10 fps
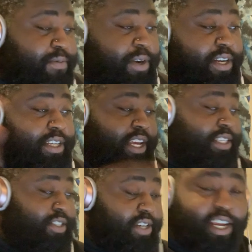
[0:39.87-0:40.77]
We're gonna get
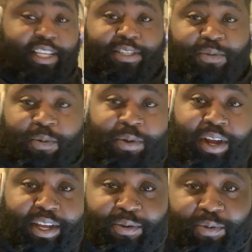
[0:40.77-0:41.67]
straight into it. We're
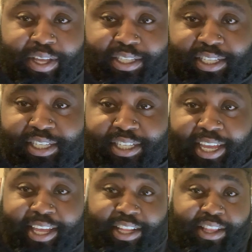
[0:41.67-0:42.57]
not gonna waste a
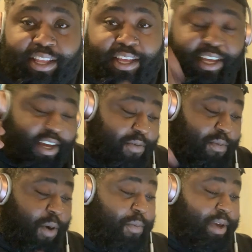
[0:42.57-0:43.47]
single
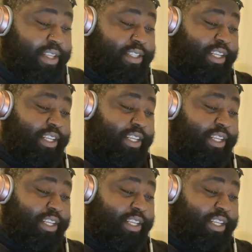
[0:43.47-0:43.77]
moment.